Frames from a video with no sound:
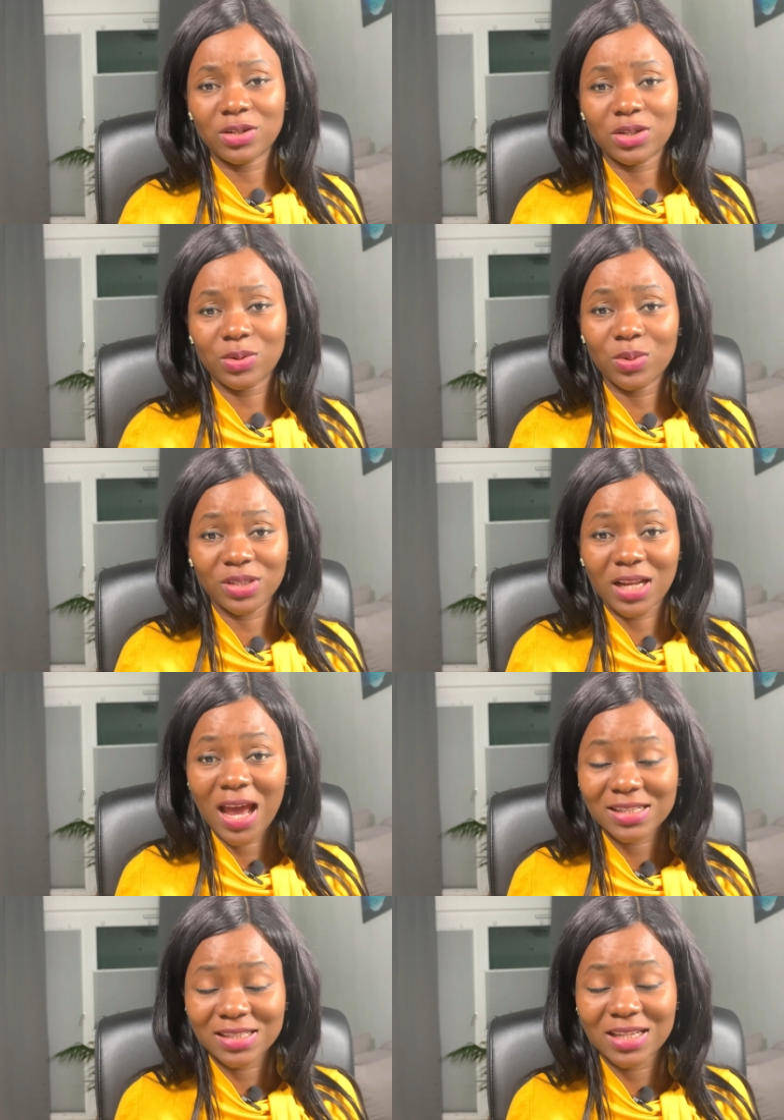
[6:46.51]
there was an
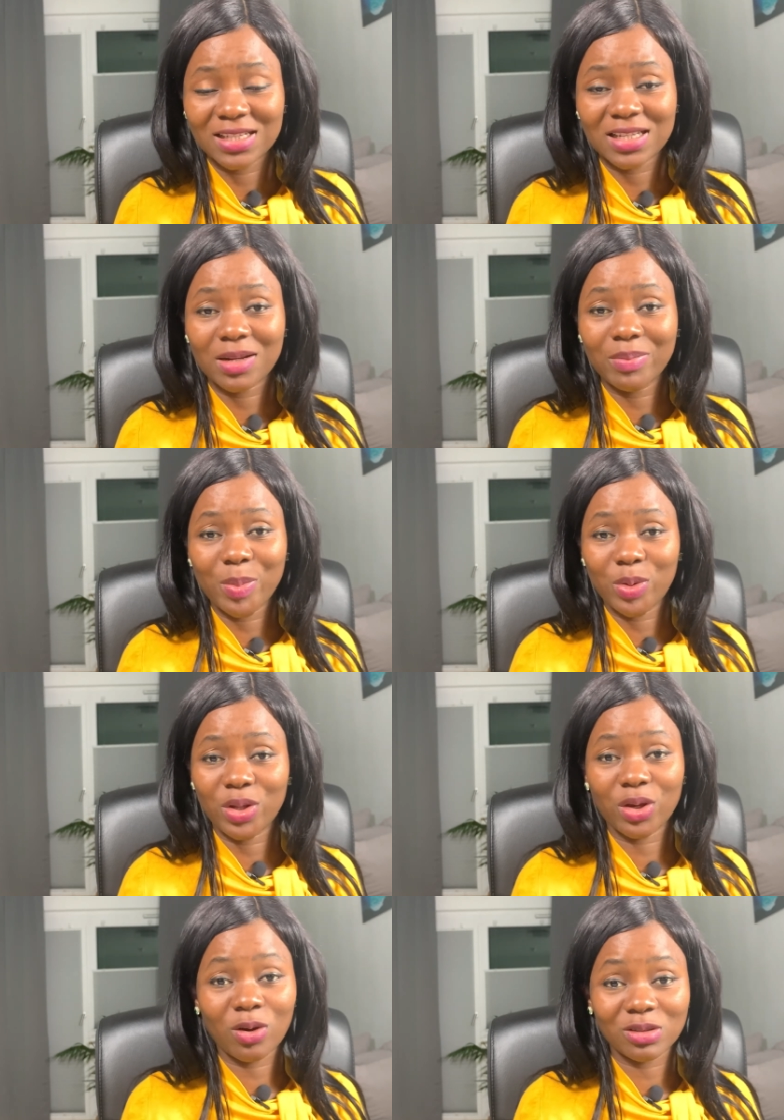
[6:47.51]
accident, and maybe
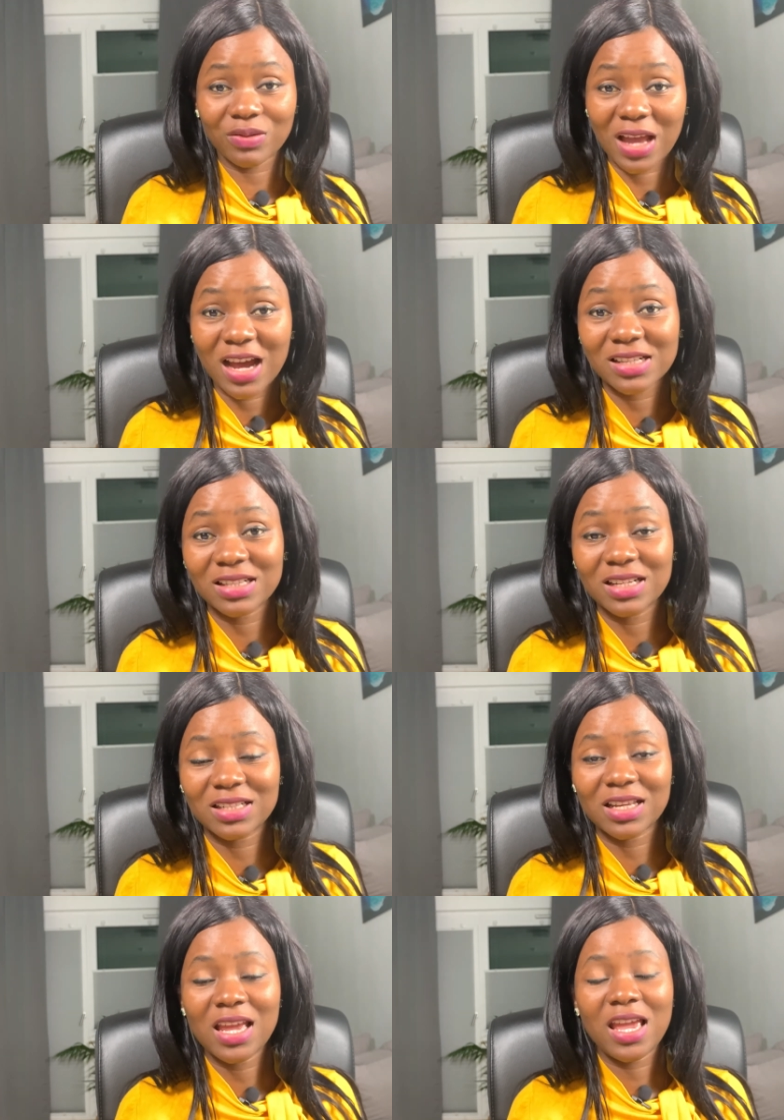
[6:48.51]
you're the cause of the
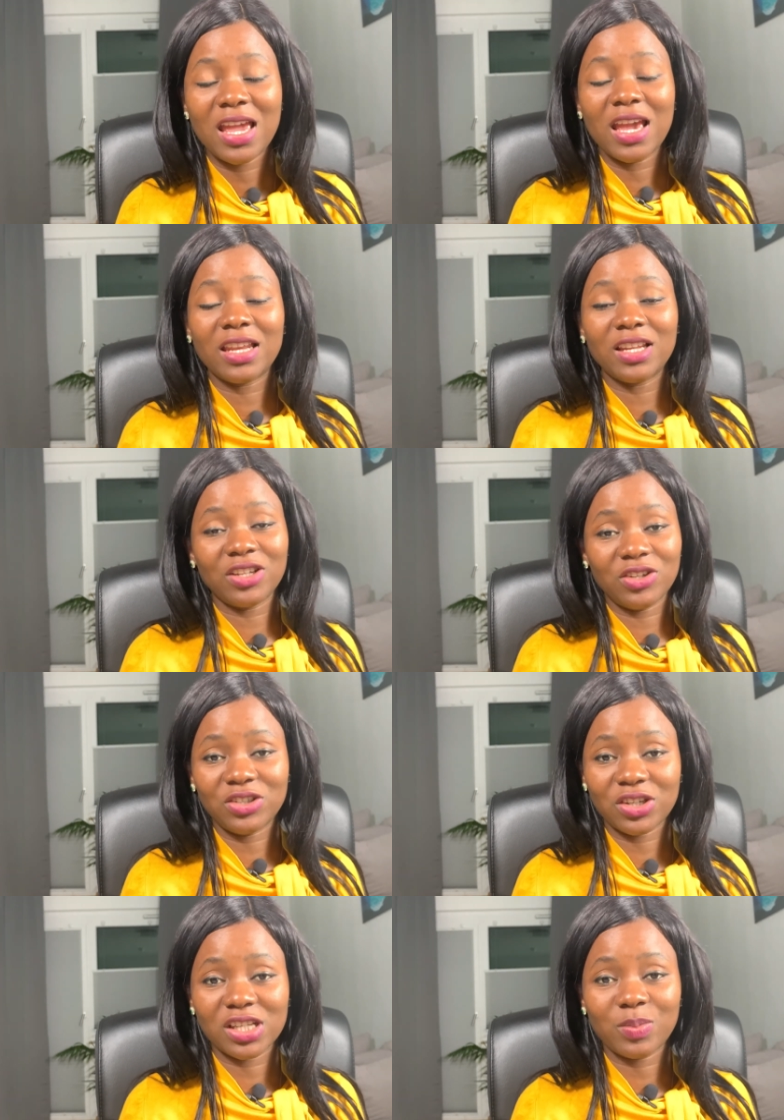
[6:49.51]
accident, and then the
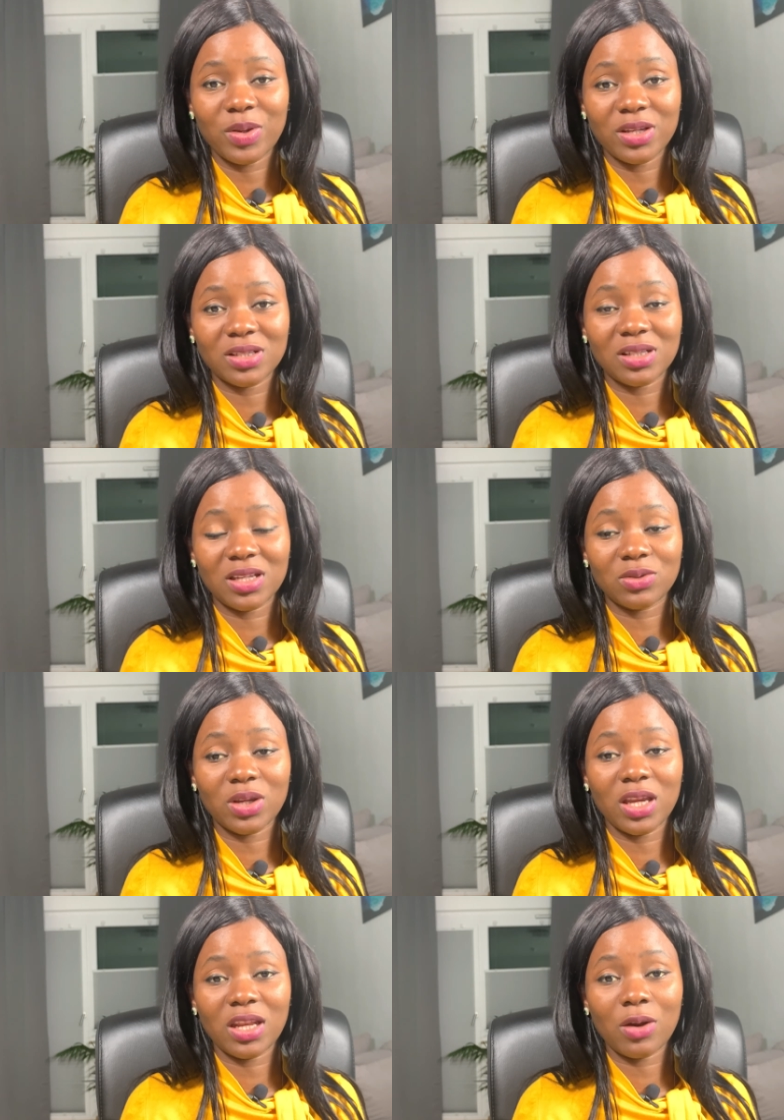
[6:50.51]
insurance says,
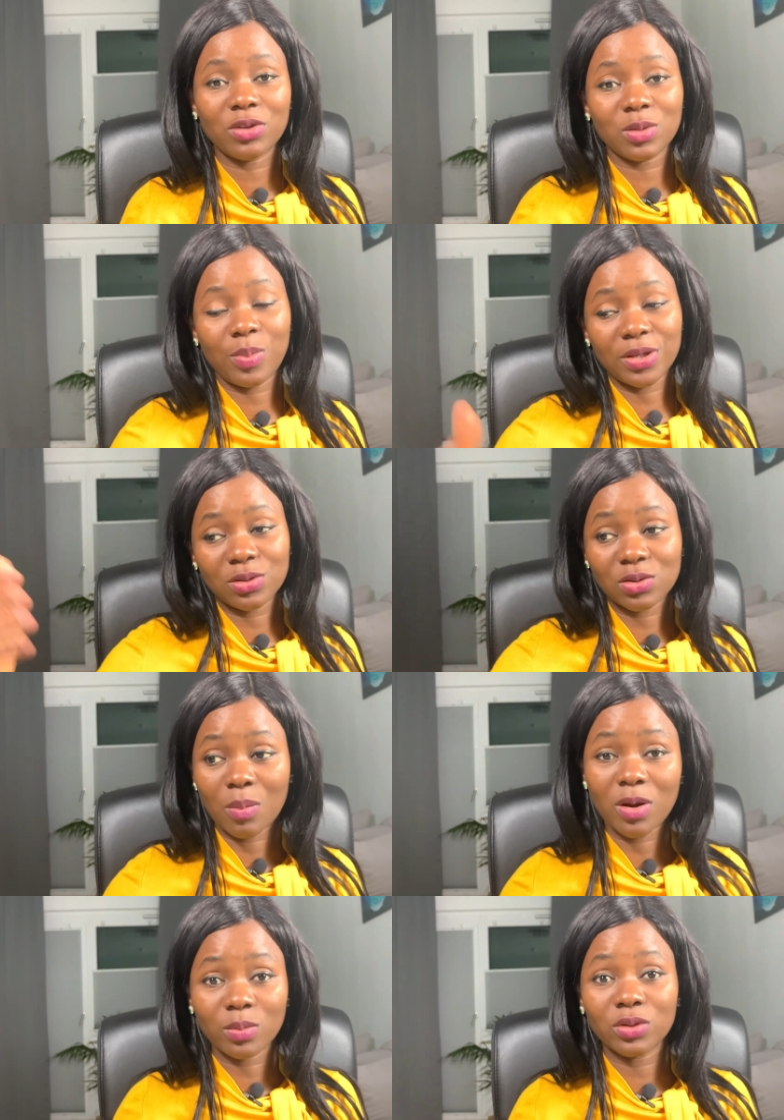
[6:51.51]
okay, they're going to pay such
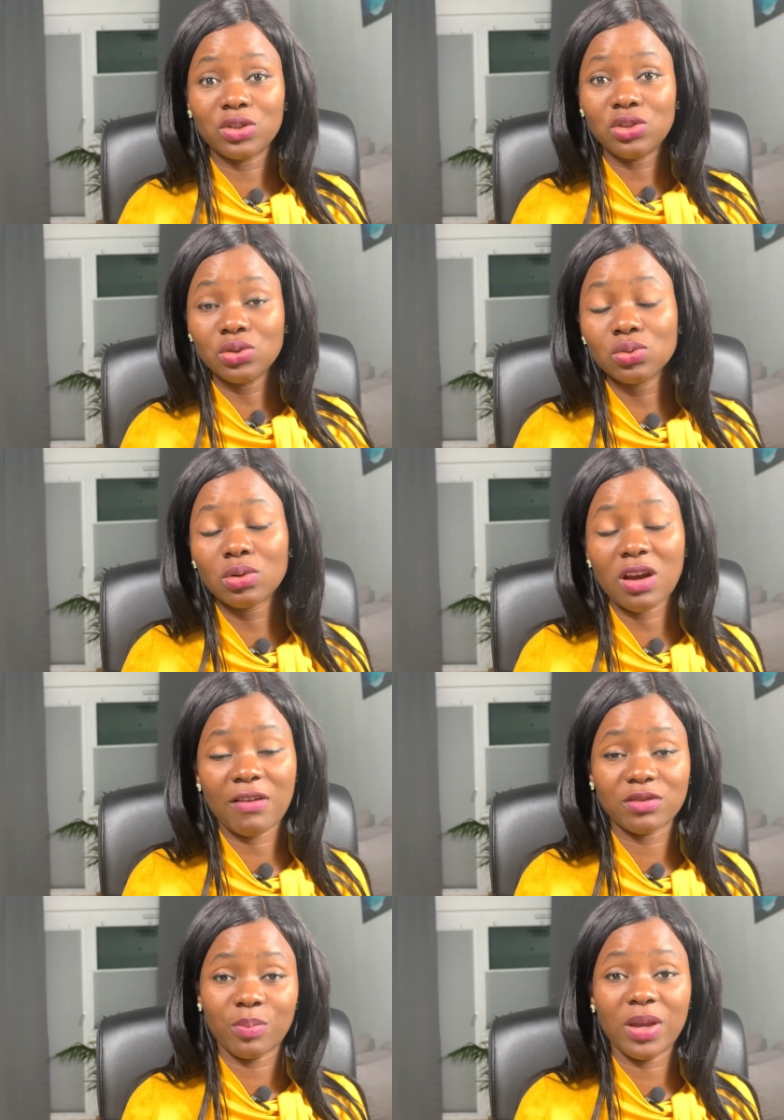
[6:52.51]
amount, but you
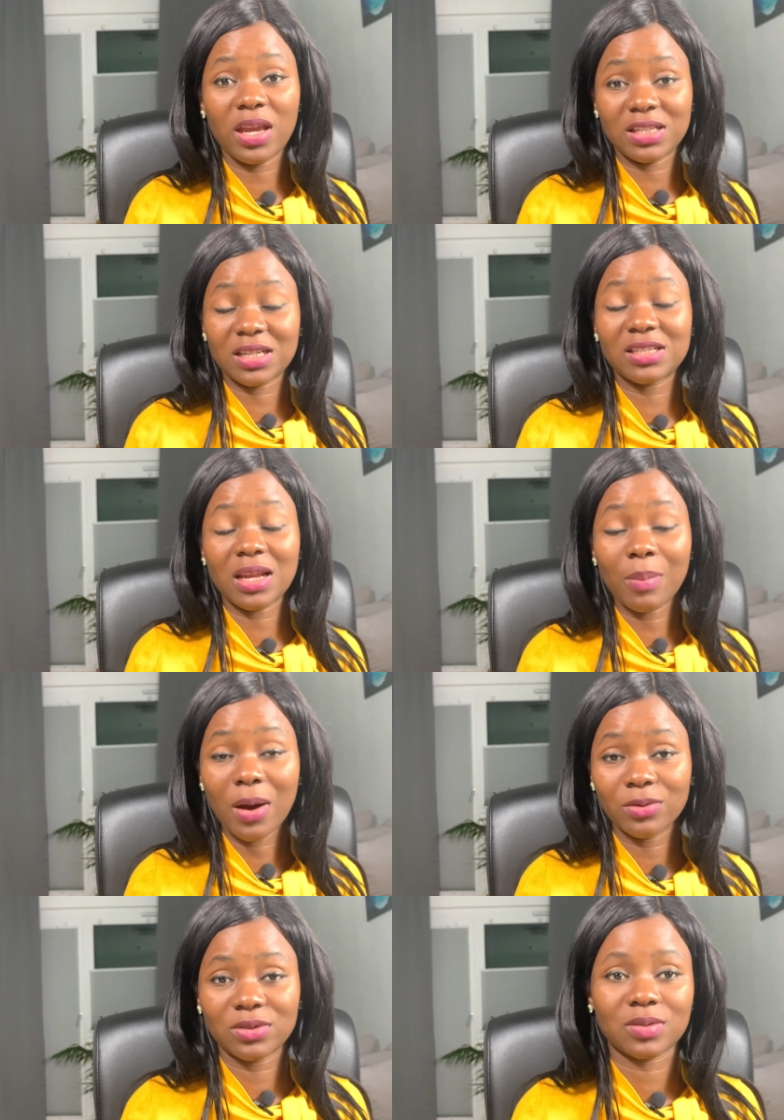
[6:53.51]
have to pay a certain
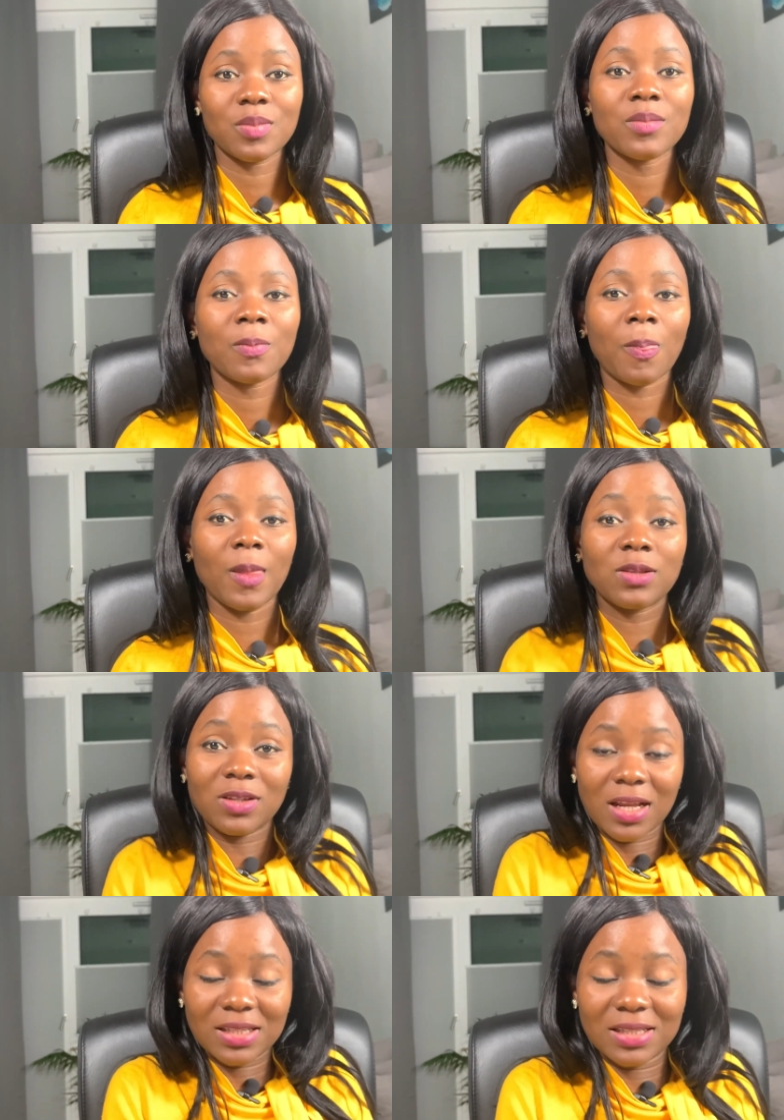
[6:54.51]
amount. So
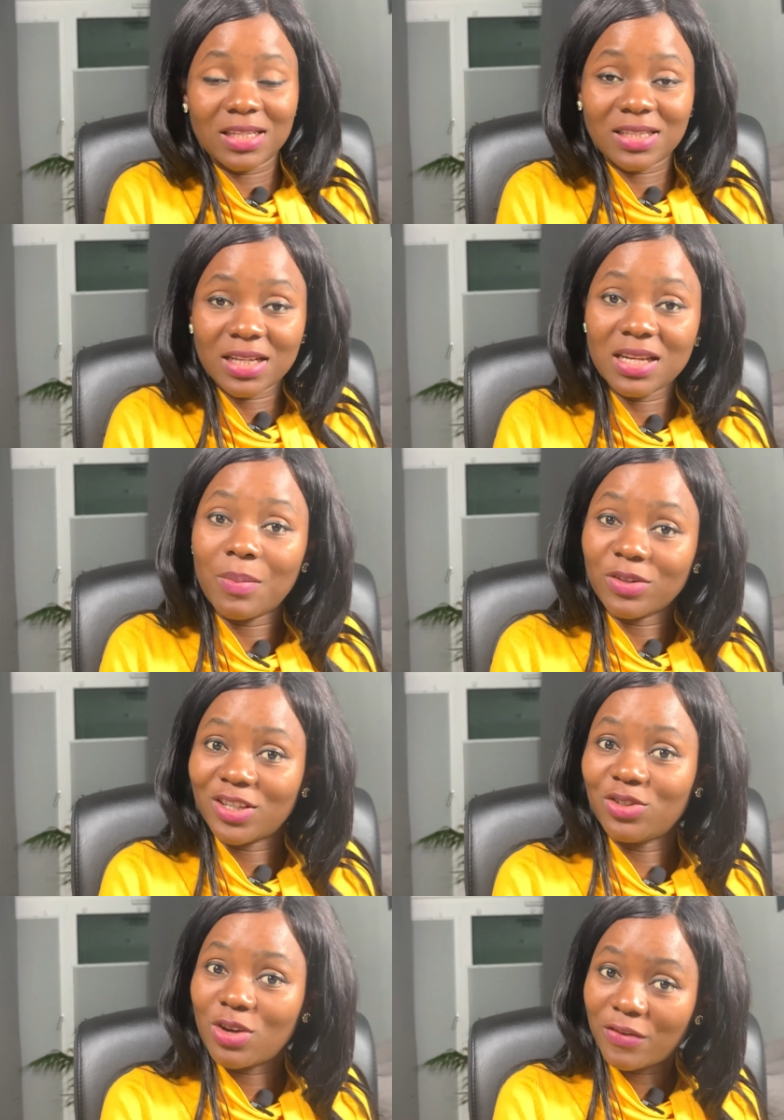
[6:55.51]
that is the certain amount
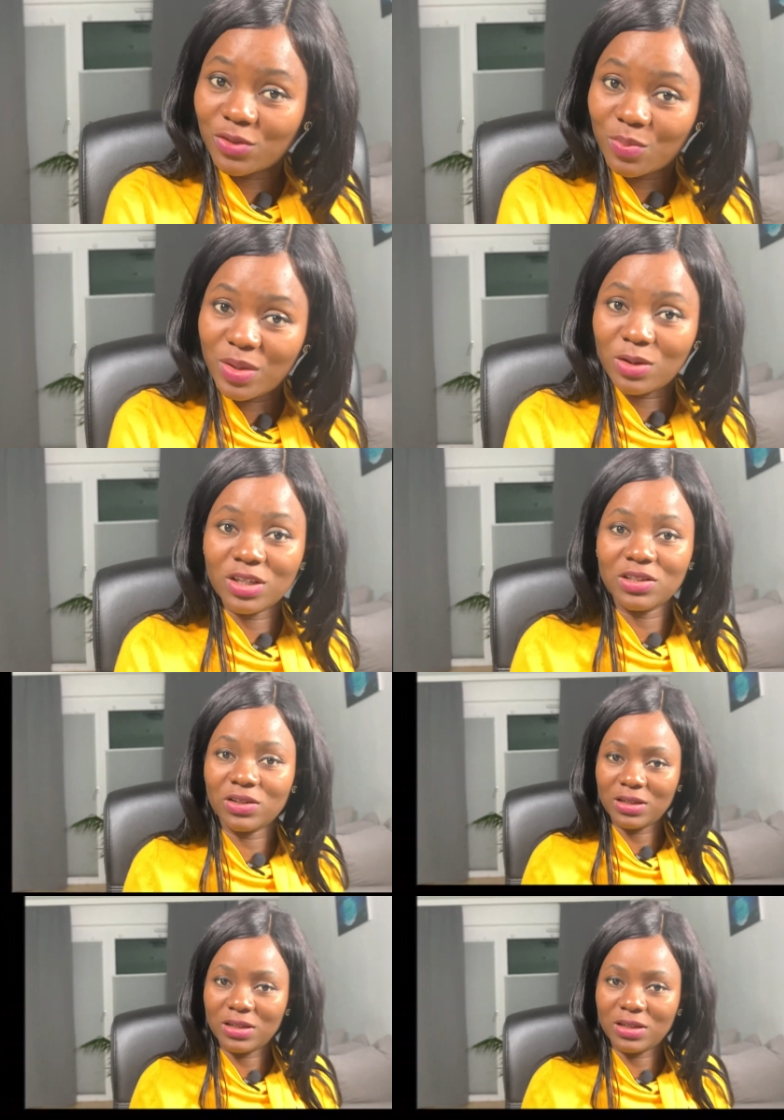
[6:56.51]
that you have to pay is your